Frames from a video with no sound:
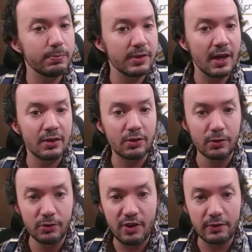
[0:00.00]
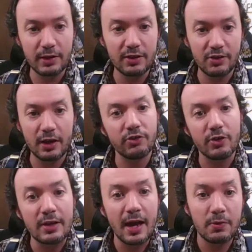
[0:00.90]
but that includes everything it takes to
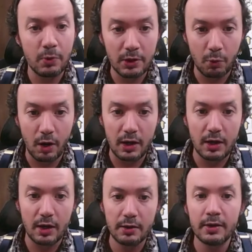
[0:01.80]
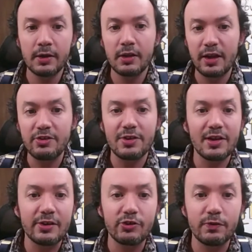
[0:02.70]
get what you're working on into the
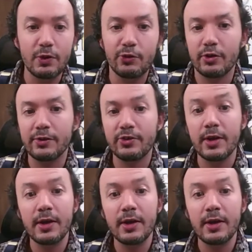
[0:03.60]
hands of users